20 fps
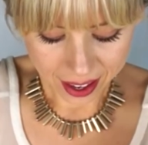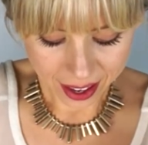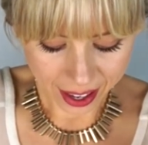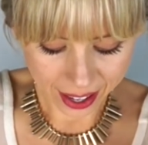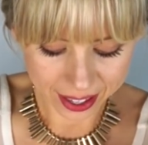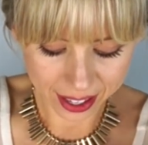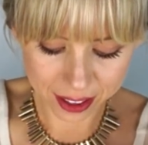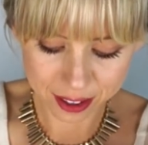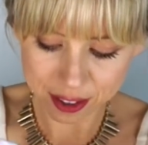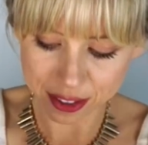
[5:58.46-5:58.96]

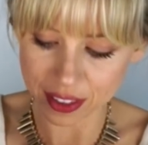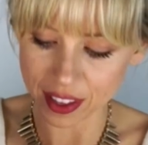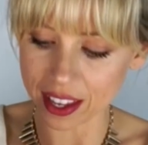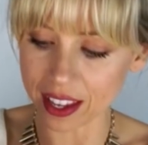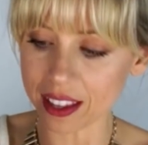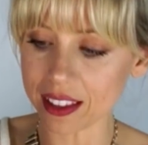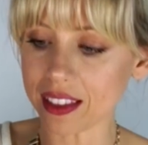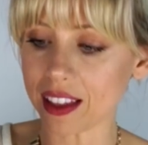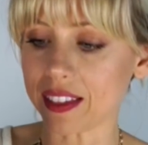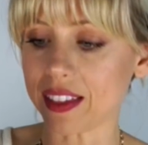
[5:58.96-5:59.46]
Another
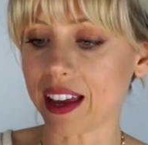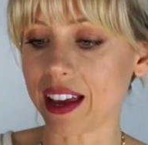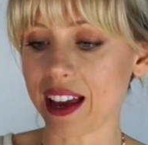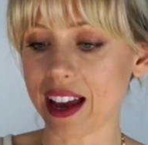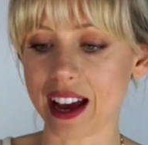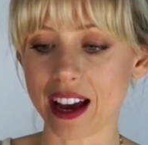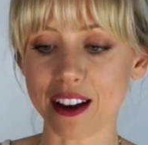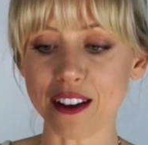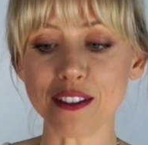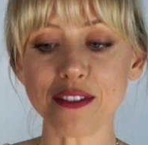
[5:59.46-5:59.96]
thing that they
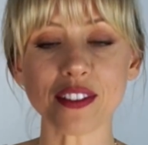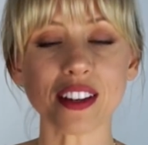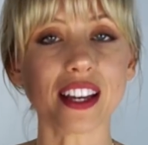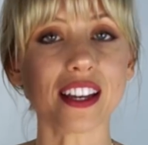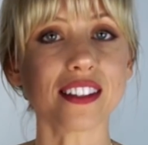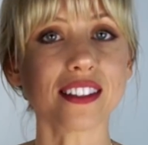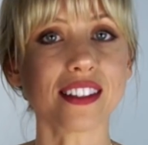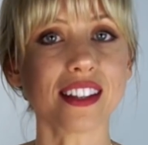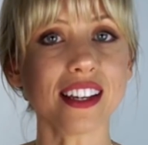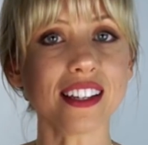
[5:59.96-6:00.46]
have
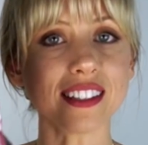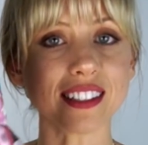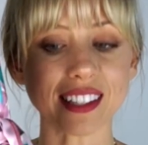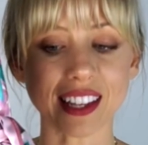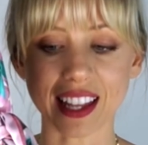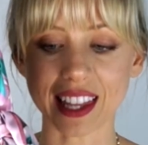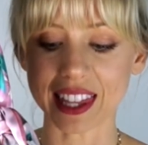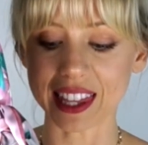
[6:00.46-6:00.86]
is this